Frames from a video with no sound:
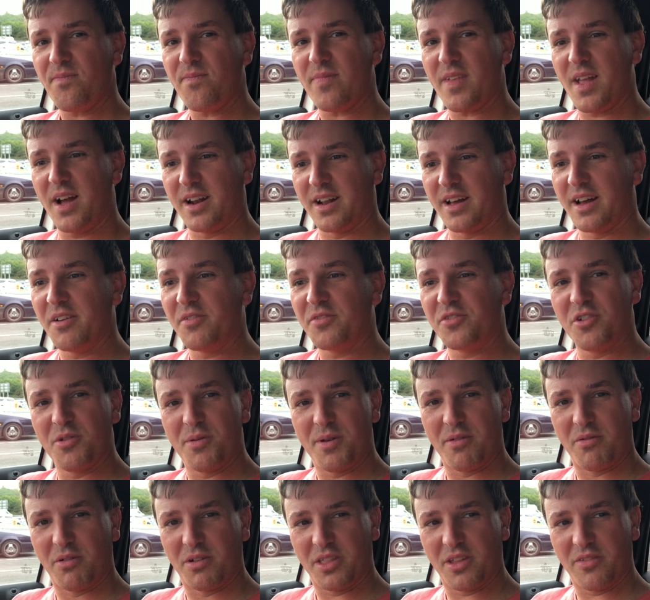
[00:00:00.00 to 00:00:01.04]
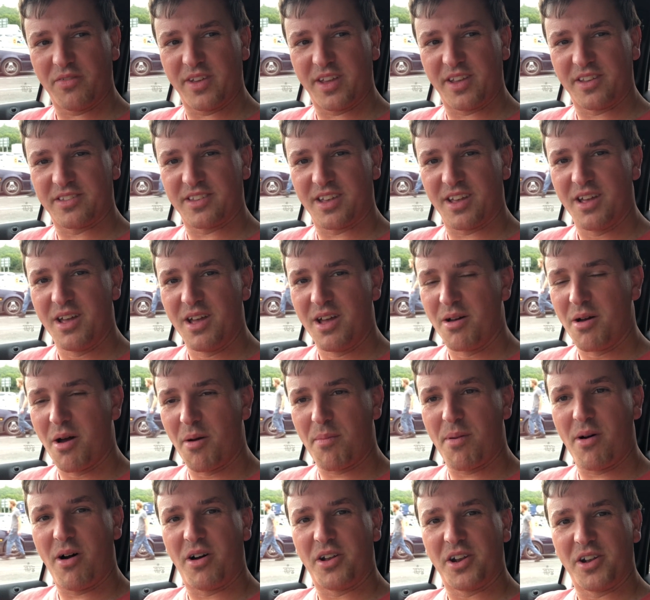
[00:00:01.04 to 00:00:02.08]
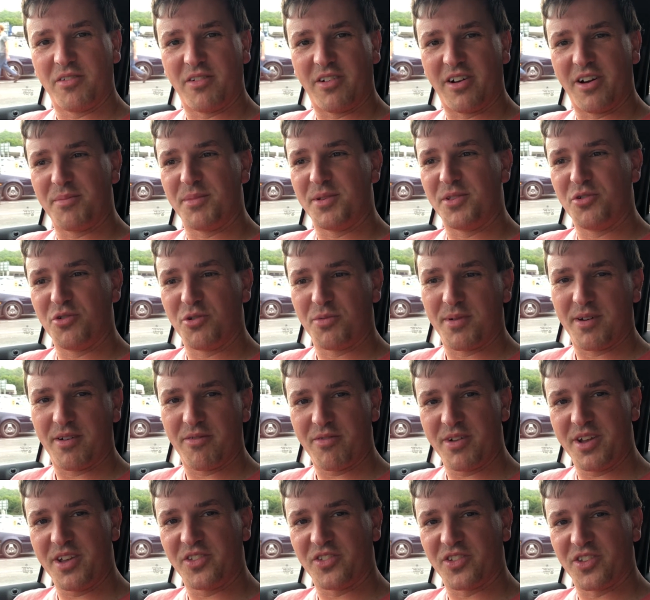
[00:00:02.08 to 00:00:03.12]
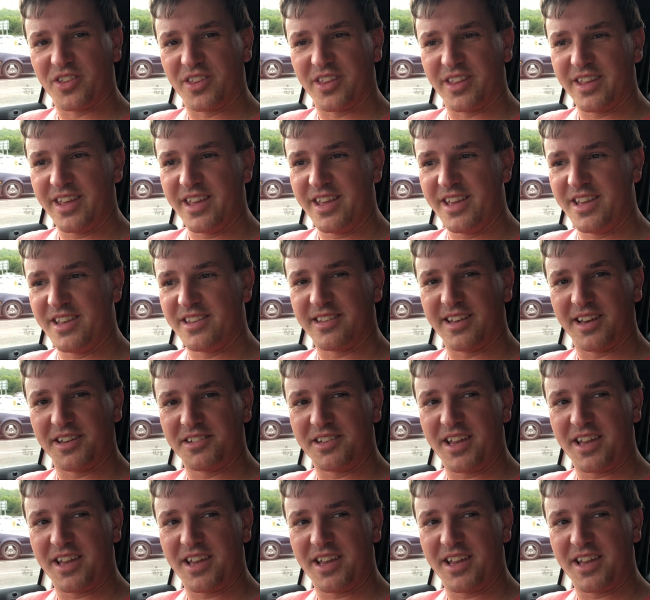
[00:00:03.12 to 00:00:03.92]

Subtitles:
And I have to admit, one of the things that my partner and I have been talking about recently is actually